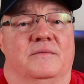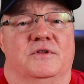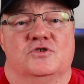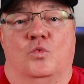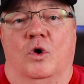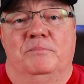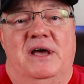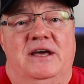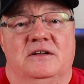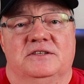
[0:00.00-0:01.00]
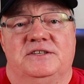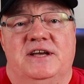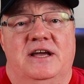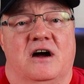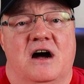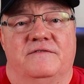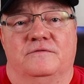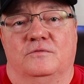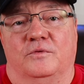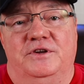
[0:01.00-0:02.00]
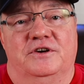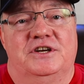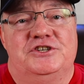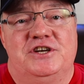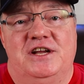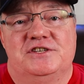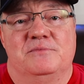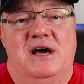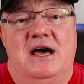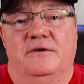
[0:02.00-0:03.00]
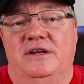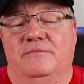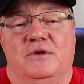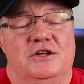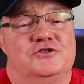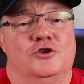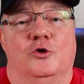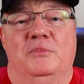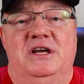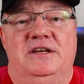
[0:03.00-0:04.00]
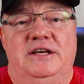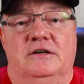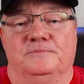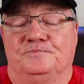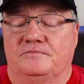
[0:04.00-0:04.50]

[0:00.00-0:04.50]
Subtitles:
There's one panel to take off when you're going to change the battery. It's no big deal.